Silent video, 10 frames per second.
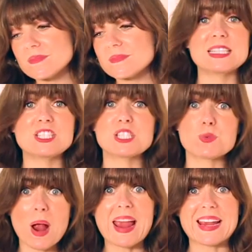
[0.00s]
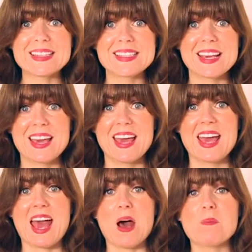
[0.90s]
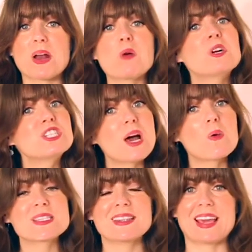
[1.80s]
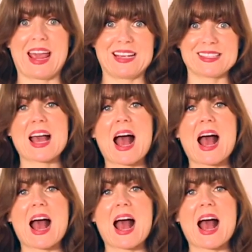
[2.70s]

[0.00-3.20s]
And she's right, but I wish that wasn't the case.